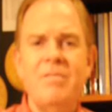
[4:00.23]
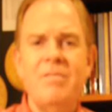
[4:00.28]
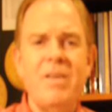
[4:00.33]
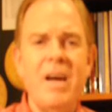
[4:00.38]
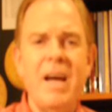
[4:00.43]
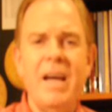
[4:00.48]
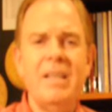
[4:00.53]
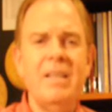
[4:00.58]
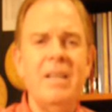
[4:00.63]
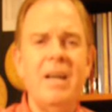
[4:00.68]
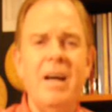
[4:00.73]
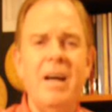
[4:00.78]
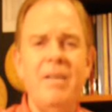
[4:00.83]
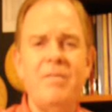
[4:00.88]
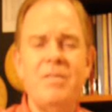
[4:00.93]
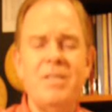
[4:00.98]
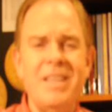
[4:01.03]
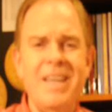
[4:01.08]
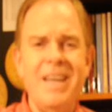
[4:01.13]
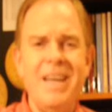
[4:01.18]
fact, I
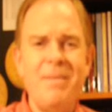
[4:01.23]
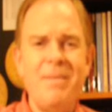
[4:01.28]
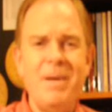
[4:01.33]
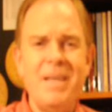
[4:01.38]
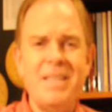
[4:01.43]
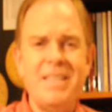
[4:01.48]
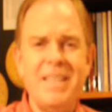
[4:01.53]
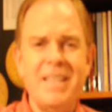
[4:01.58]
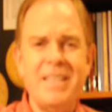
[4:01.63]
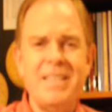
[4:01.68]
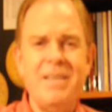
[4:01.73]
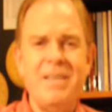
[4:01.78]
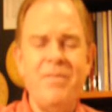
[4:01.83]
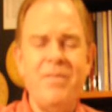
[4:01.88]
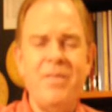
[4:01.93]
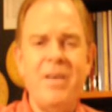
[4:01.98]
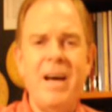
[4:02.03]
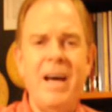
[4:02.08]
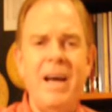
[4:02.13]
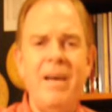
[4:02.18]
have seen
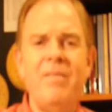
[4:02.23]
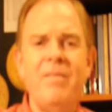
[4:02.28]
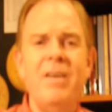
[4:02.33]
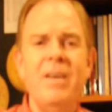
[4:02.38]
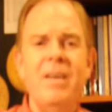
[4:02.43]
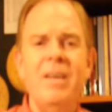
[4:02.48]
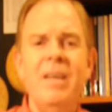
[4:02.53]
MS65